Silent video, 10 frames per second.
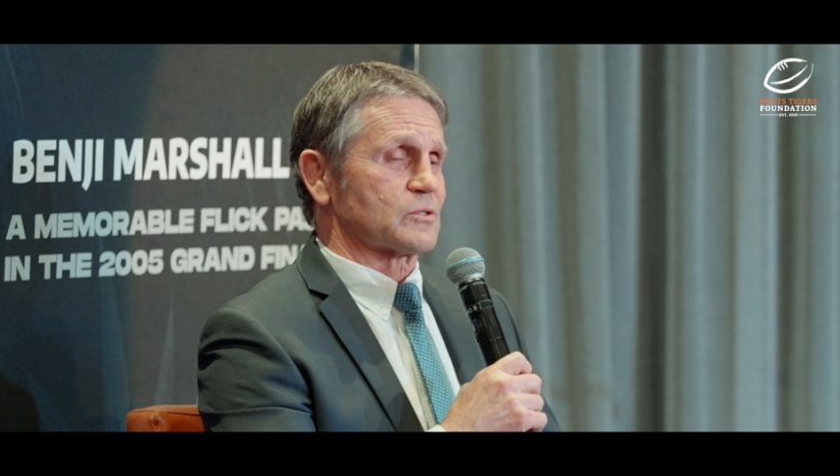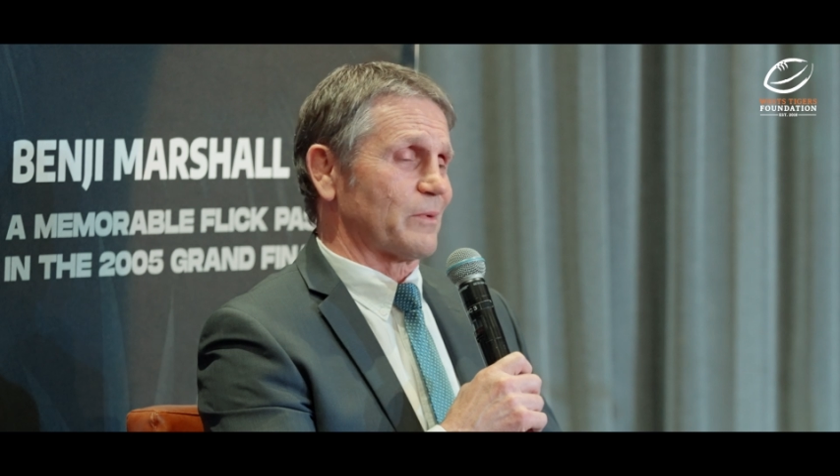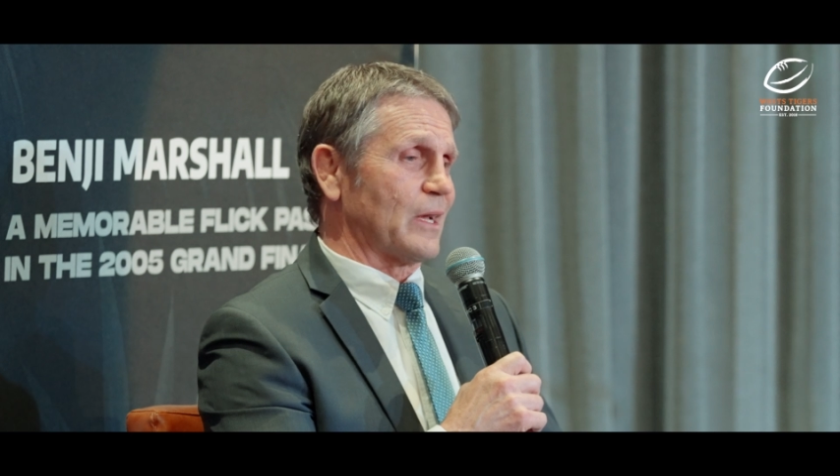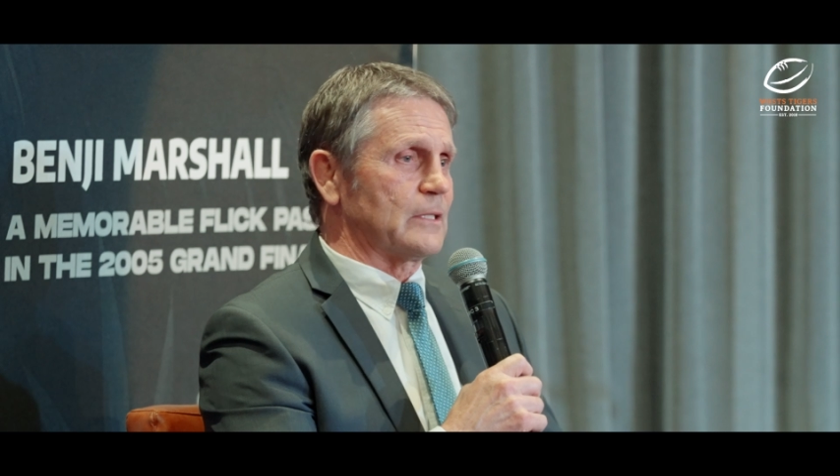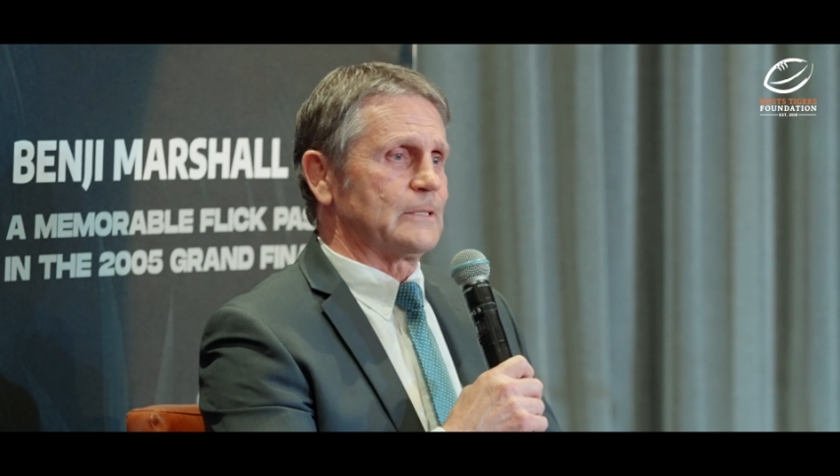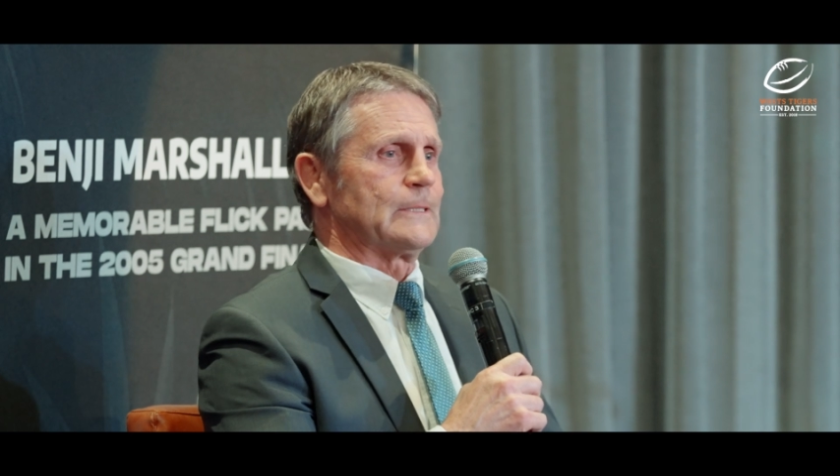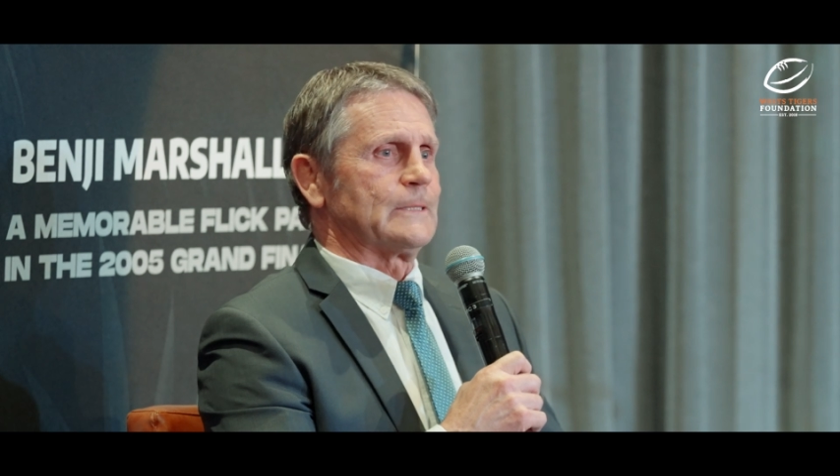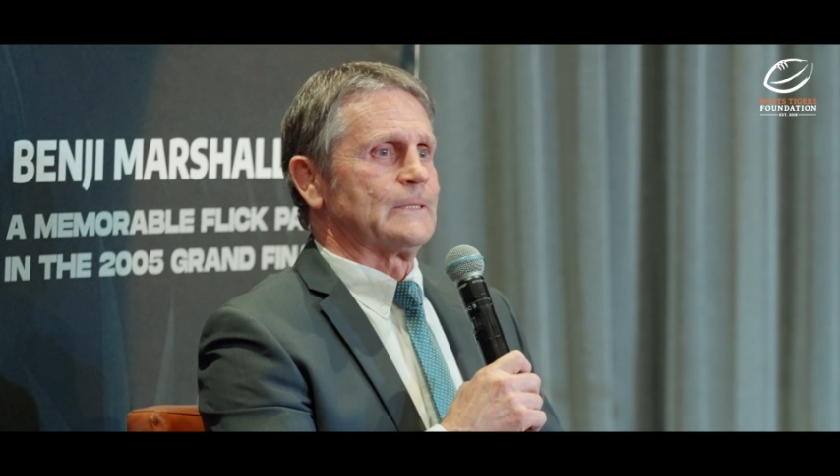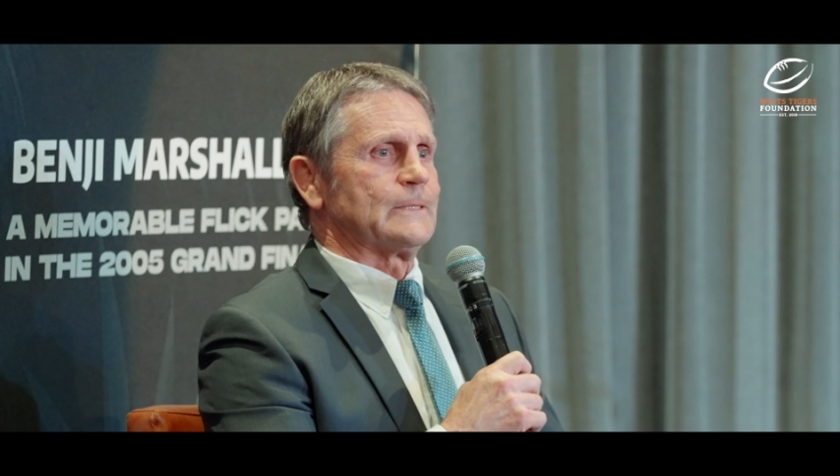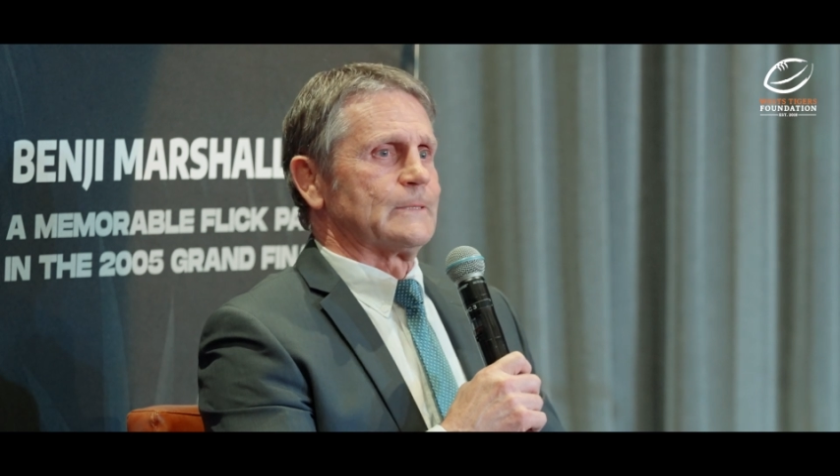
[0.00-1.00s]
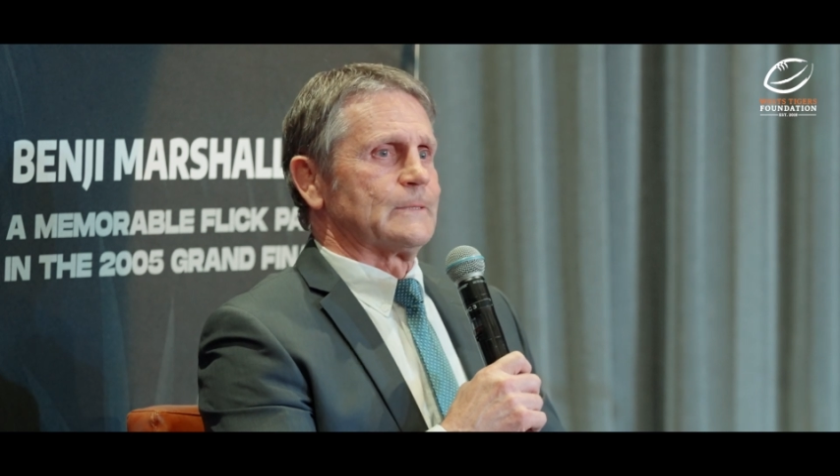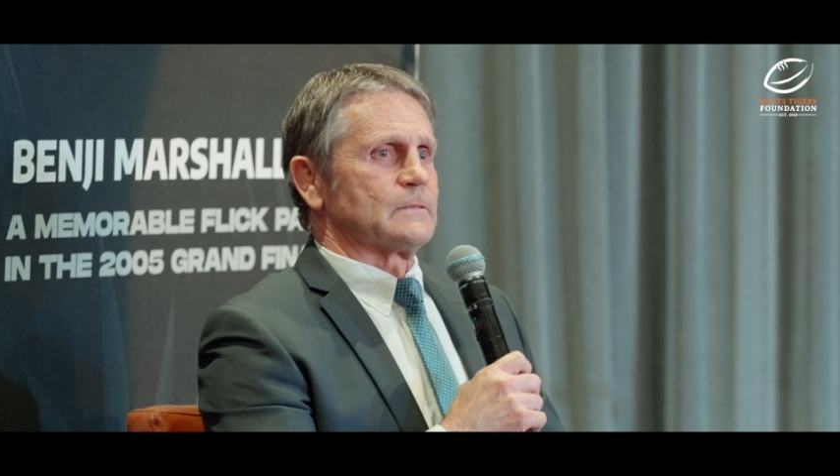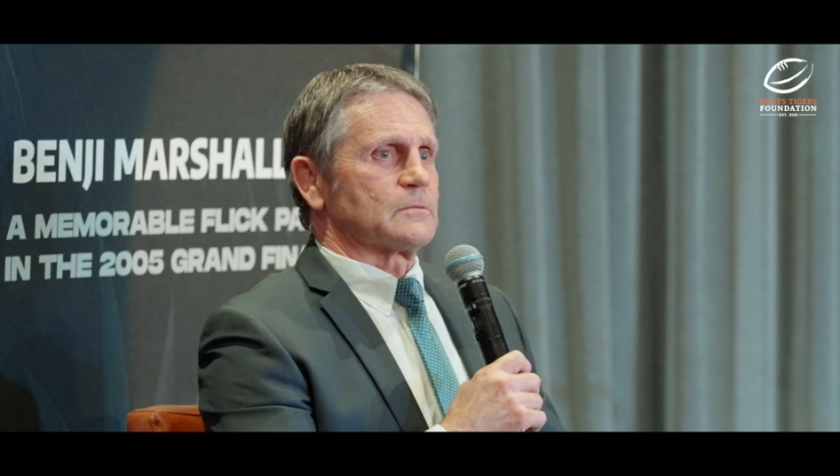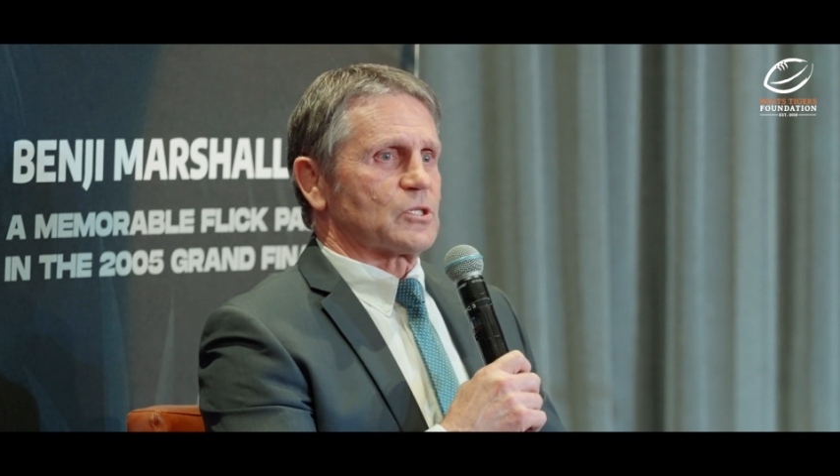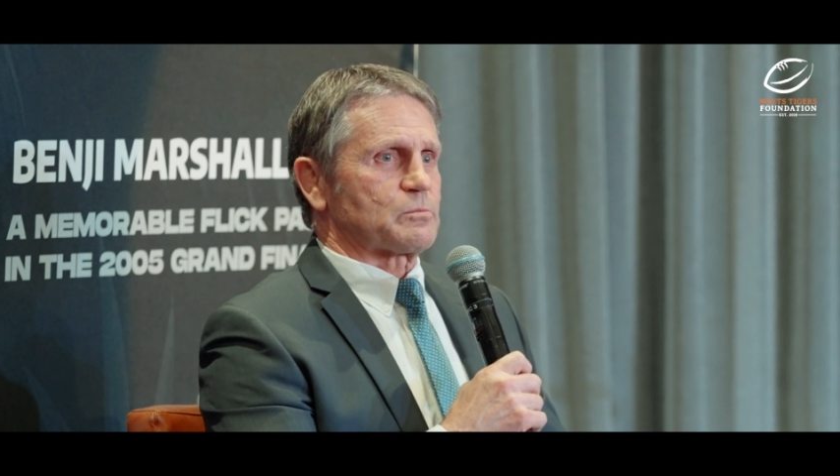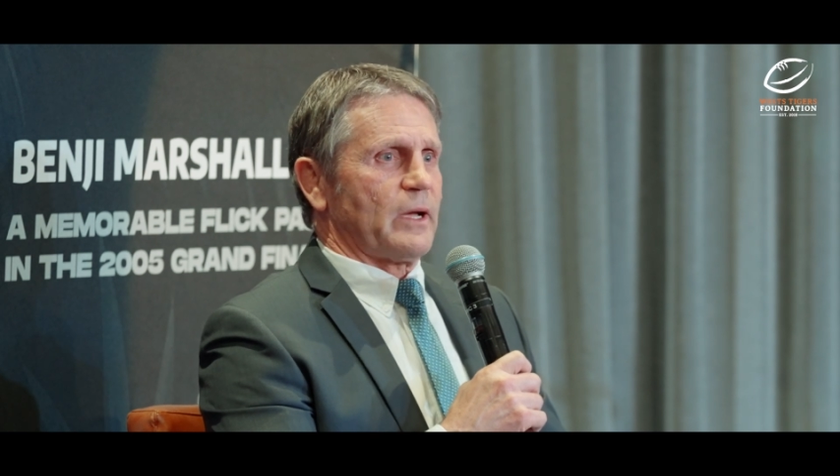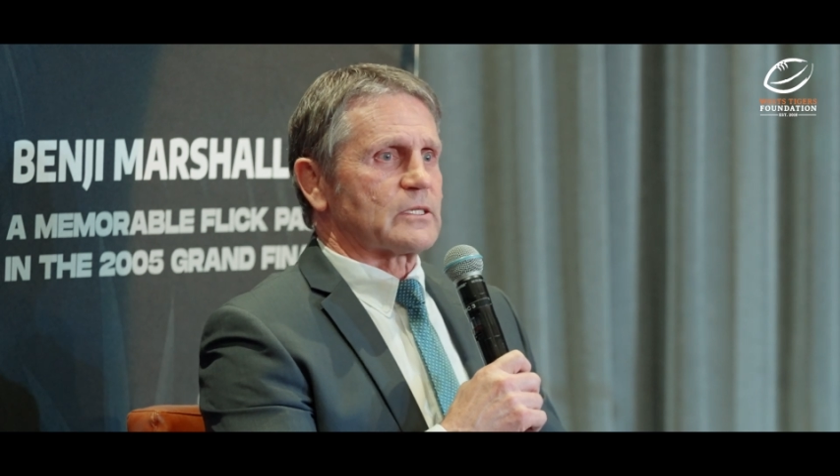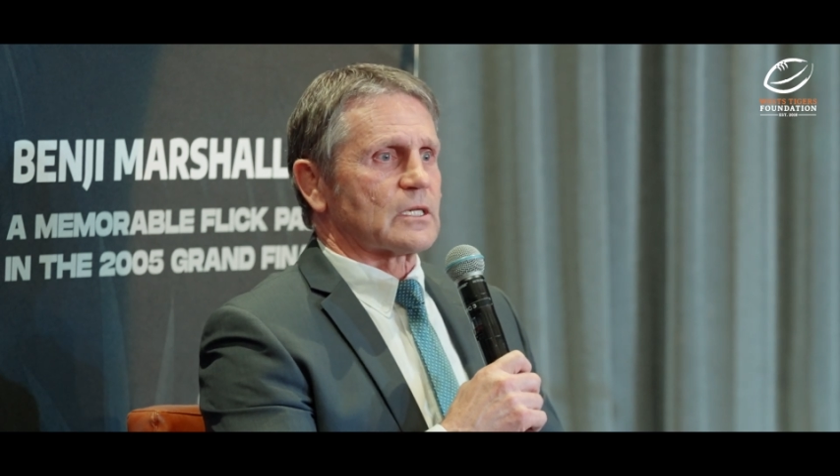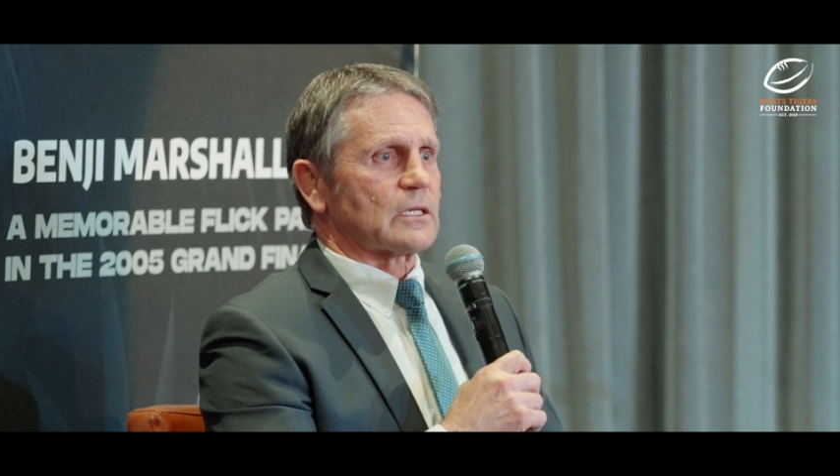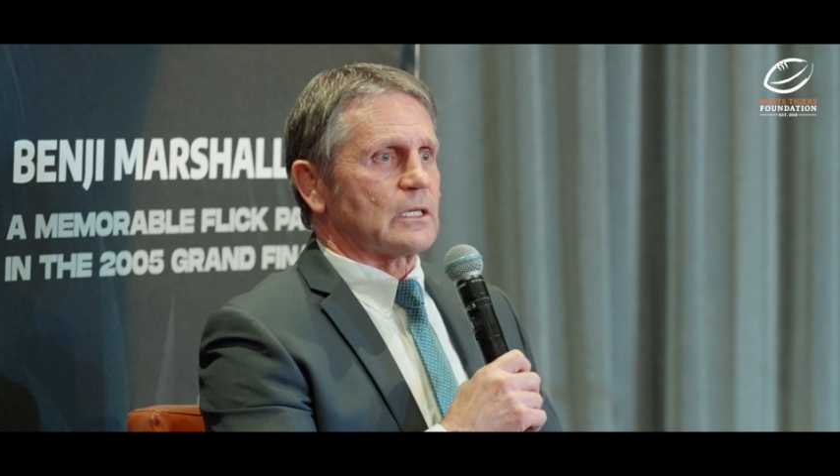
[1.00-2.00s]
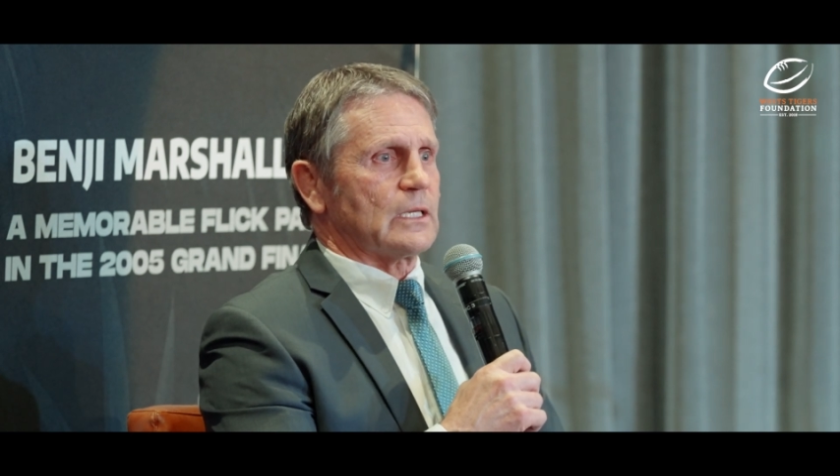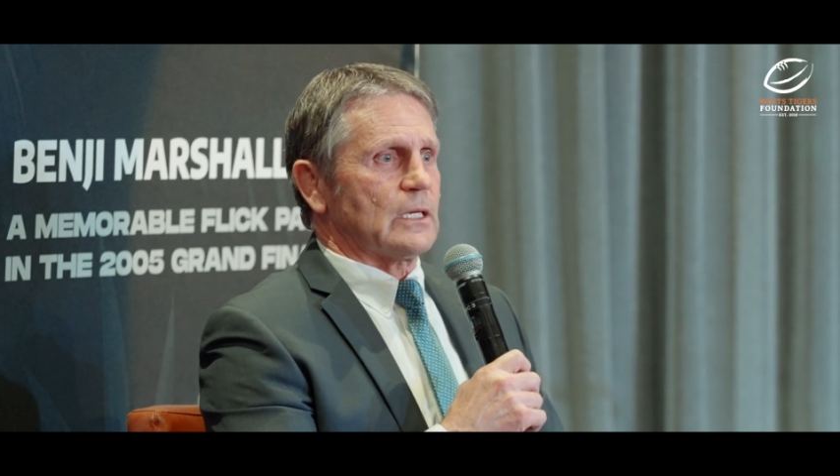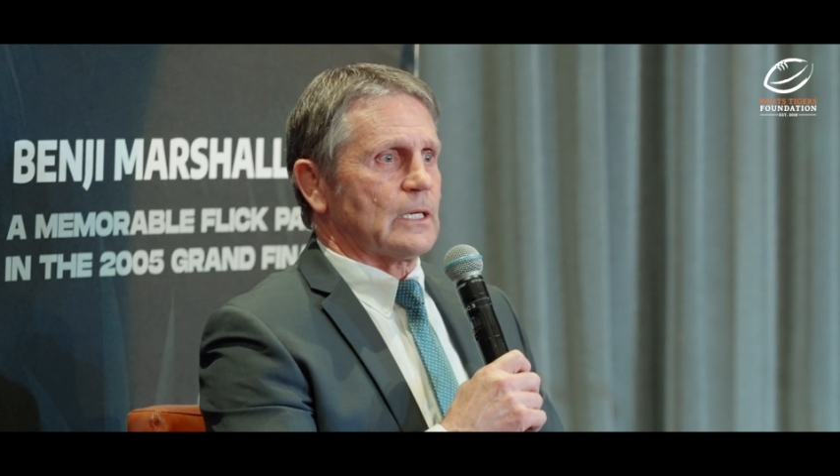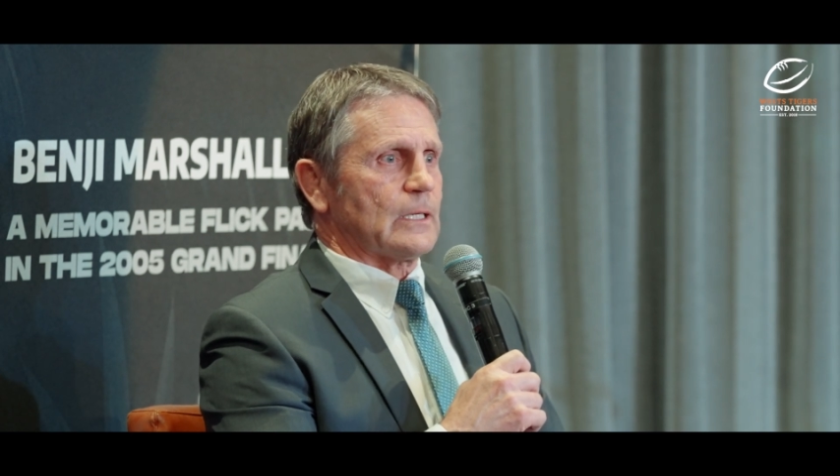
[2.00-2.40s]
It's about just basically